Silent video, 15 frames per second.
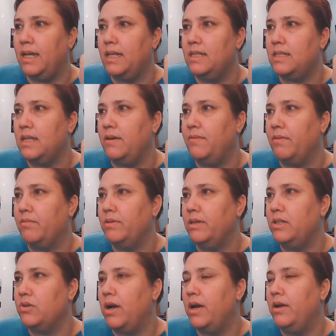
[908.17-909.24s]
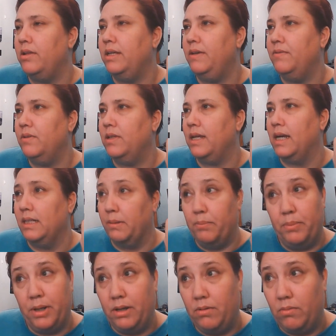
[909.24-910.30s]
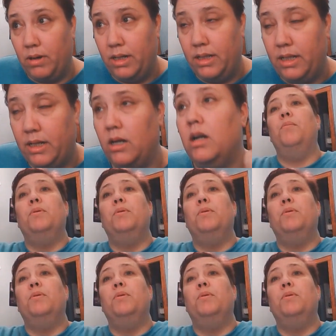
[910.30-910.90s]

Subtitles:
instead of a free trial, even though they got the button right there.